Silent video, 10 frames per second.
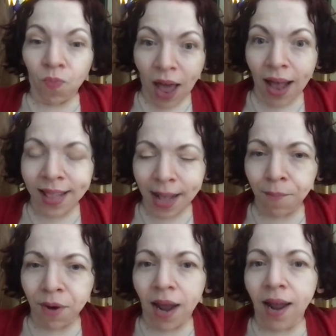that
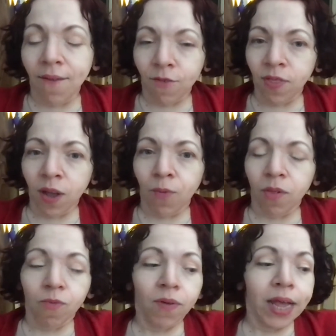same night everything
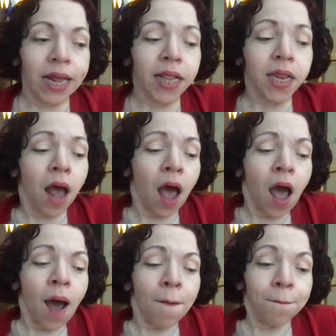was released.
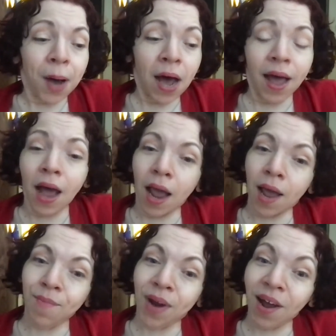But I
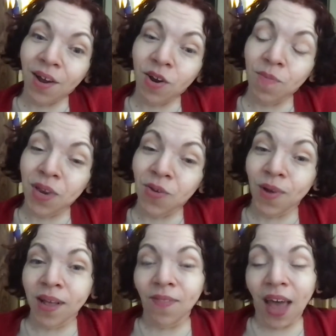am not going to be
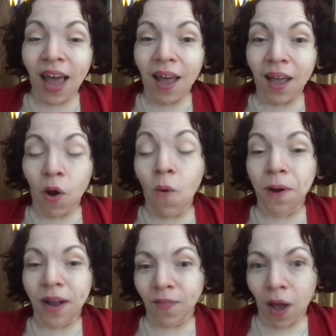doing that,
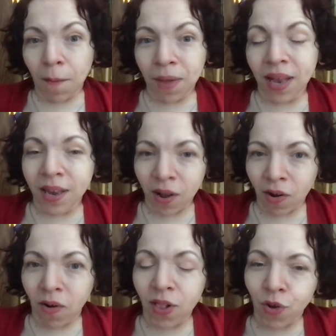opening them
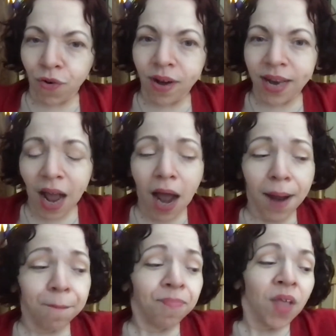until a certain
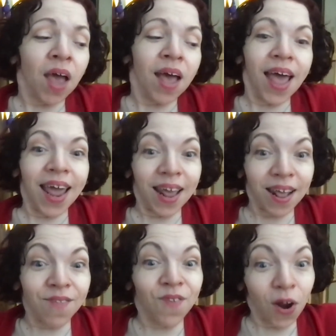time.
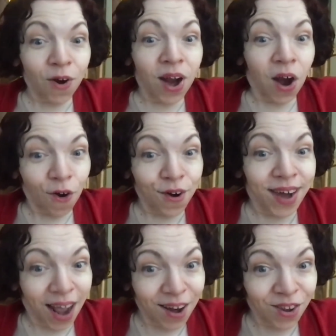It is very
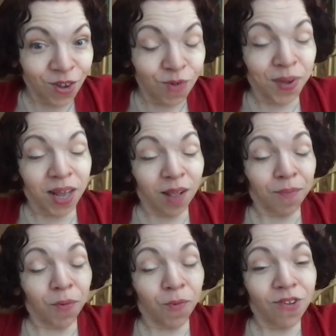hard not to, because
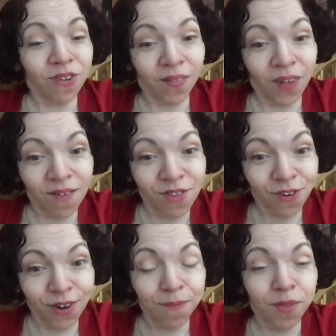I've been watching a lot of
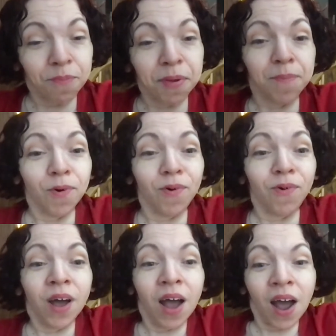streams of
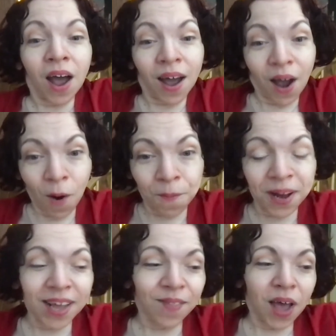people
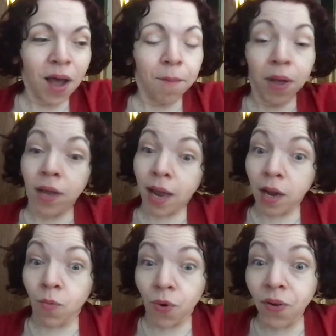opening them and
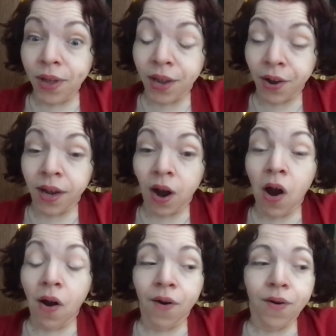getting really good
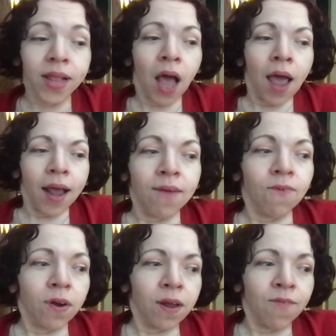cards.
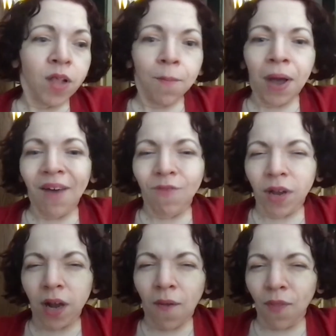Even if some
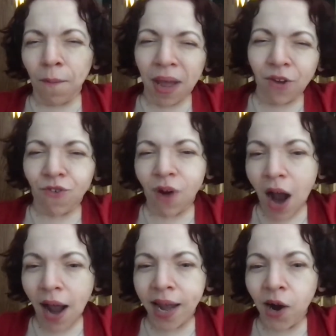haven't gotten the major
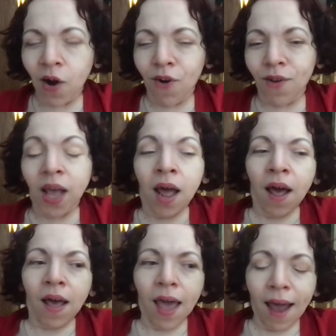high cards,
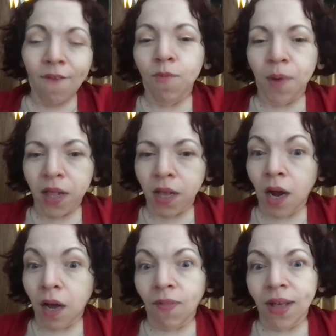everybody's
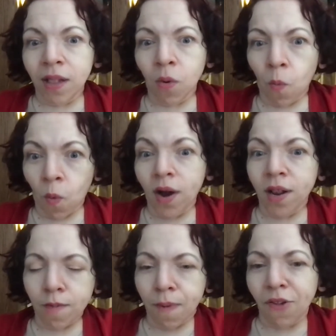gotten at least
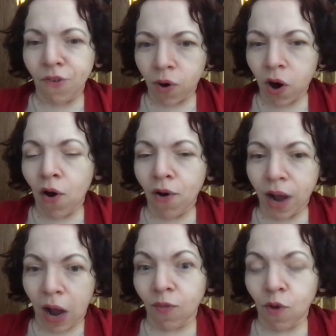1 special card
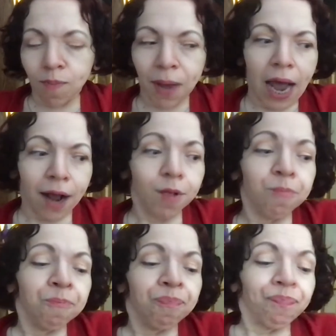out of those packs.
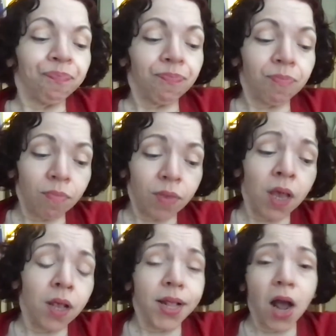
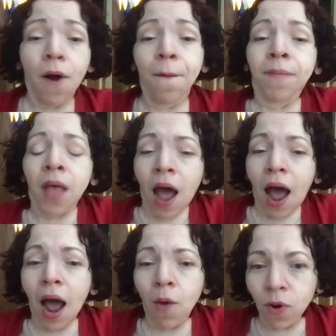So
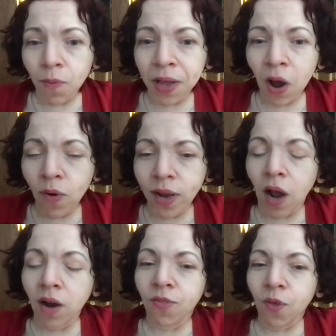I will be holding
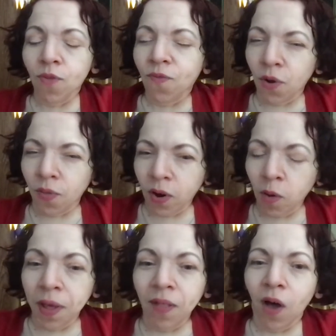on to those for a
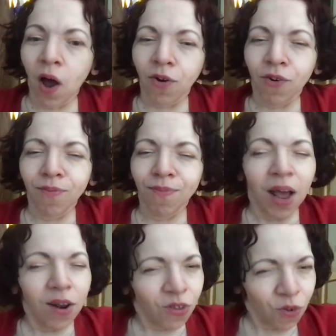little bit longer,
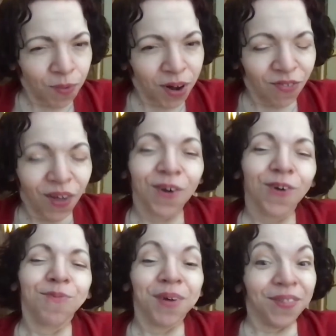not too much
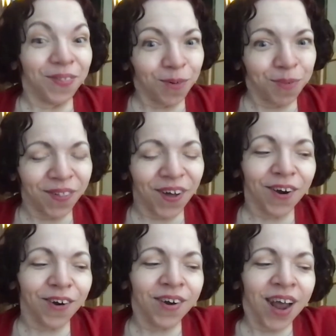longer, but a little bit
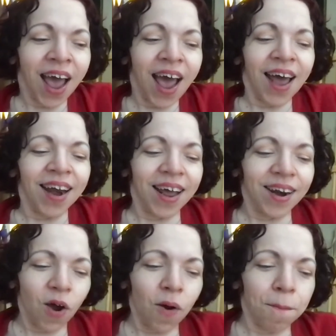longer. And I
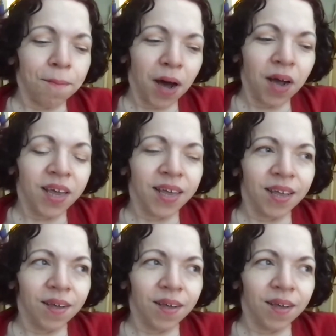know Mug